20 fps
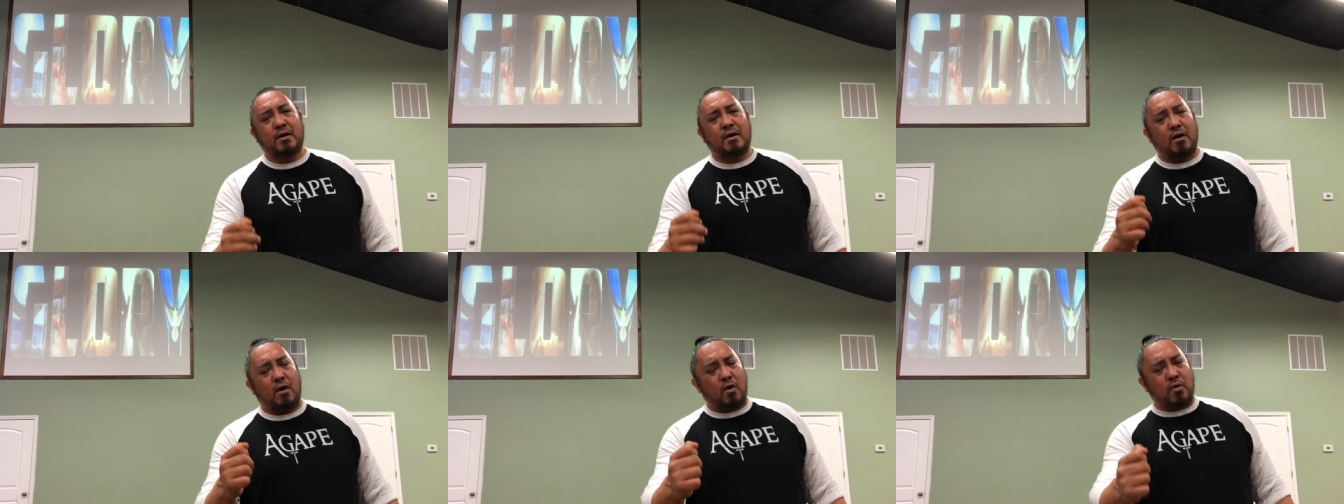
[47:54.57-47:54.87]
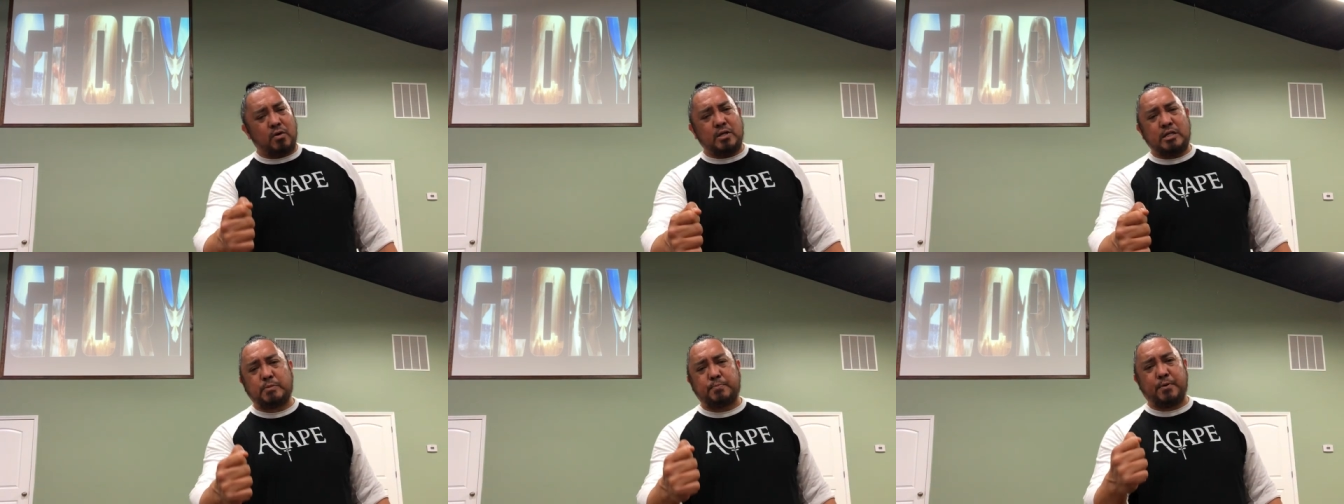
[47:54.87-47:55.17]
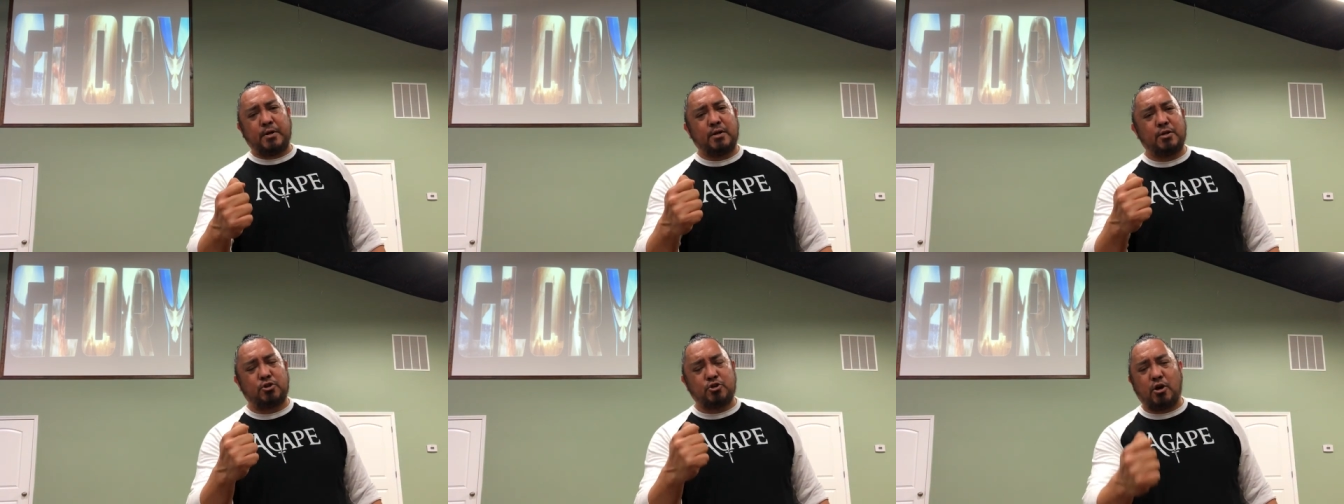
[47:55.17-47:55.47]
Holy
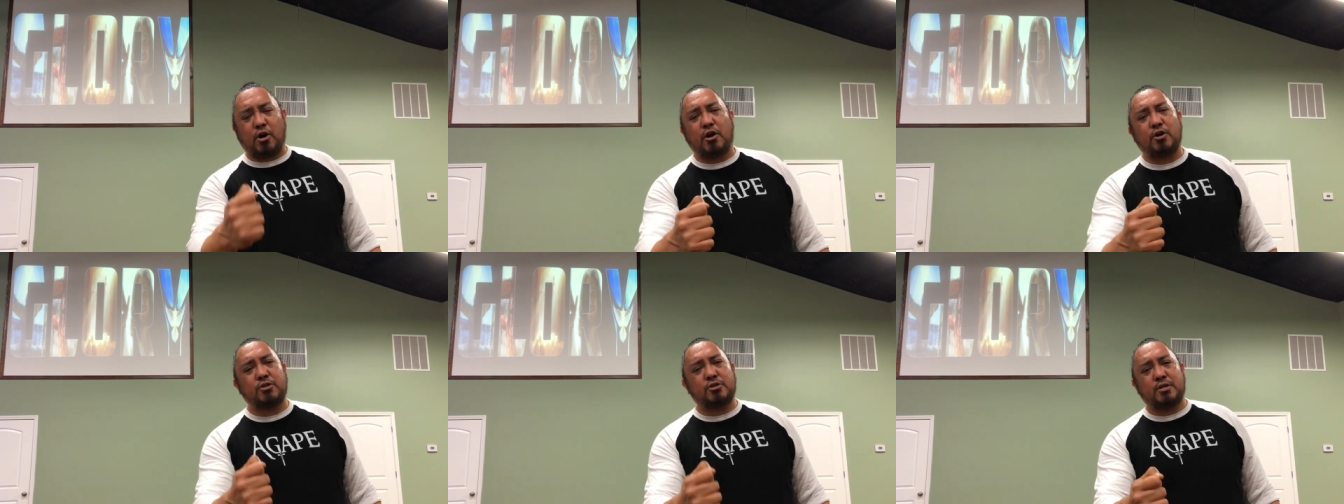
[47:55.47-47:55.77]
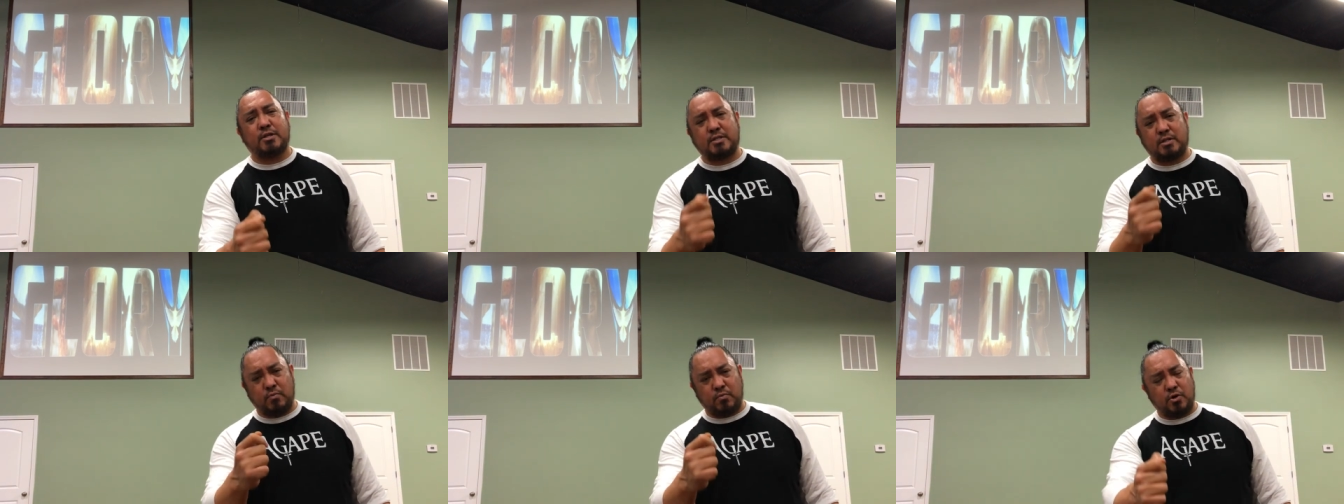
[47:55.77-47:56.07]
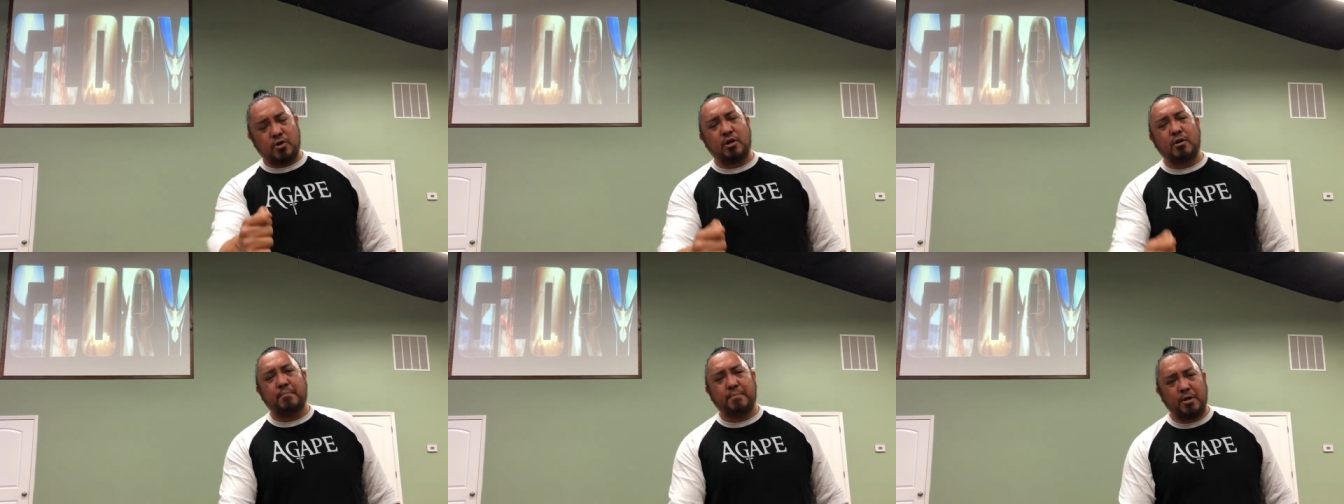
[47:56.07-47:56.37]
Spirit charged us and
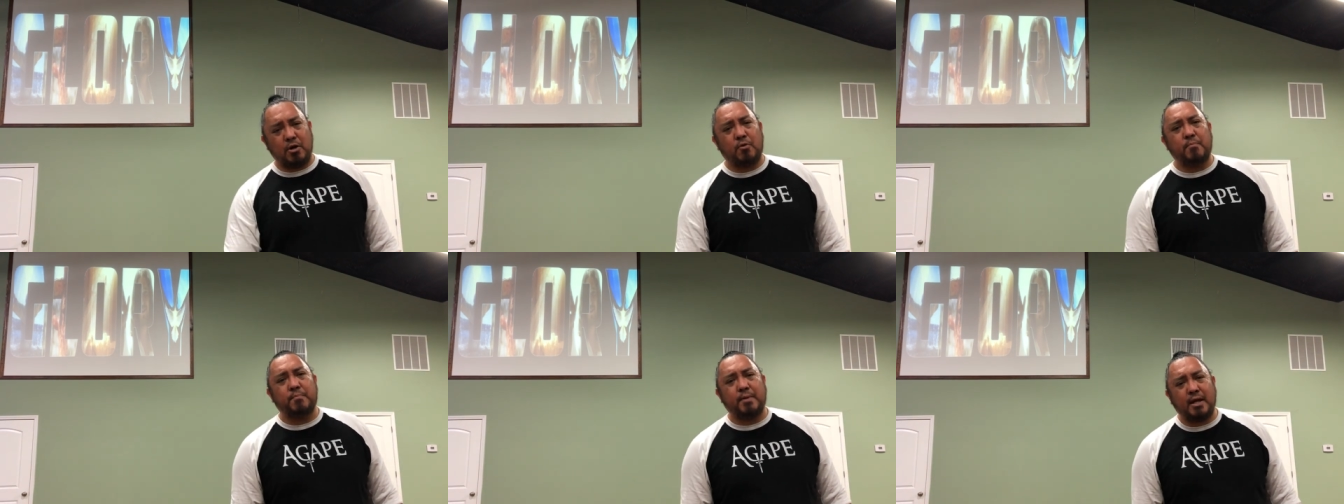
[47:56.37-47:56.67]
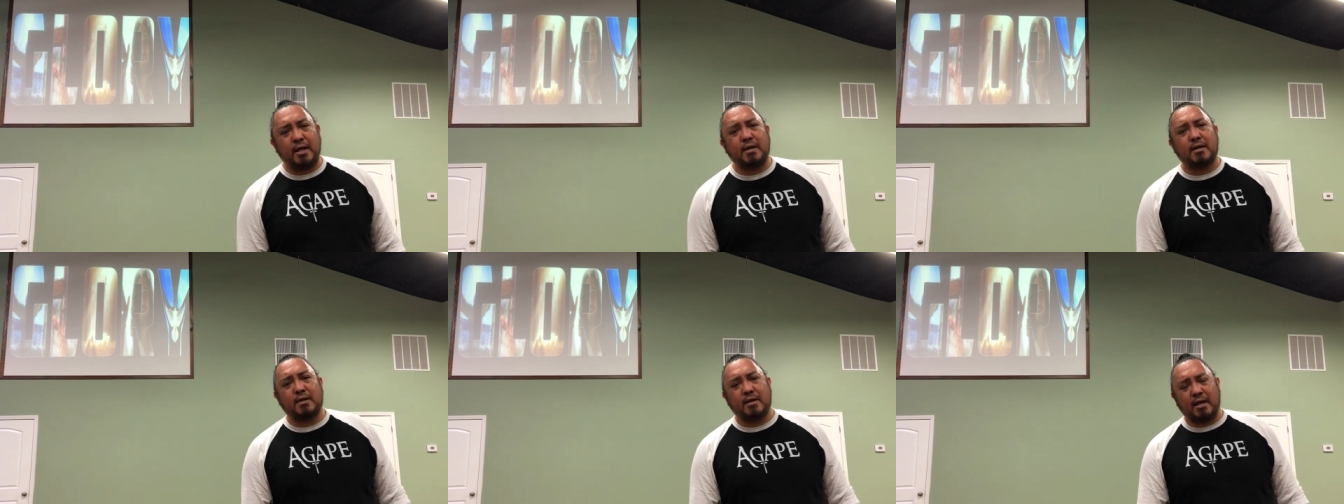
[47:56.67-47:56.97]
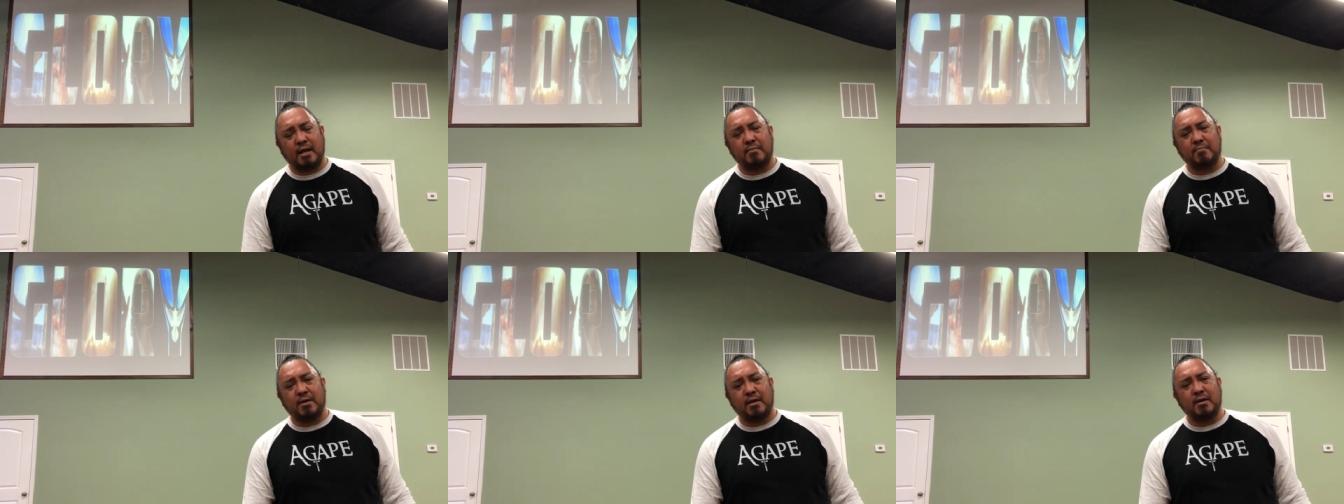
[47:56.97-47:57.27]
we're going to be obedient.
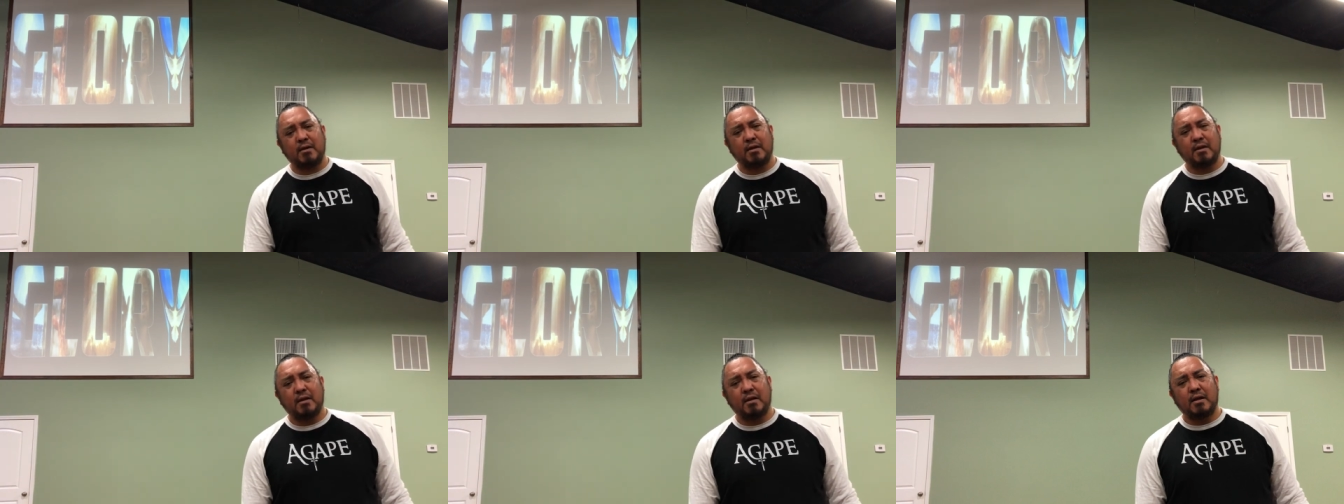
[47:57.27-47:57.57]
Amen.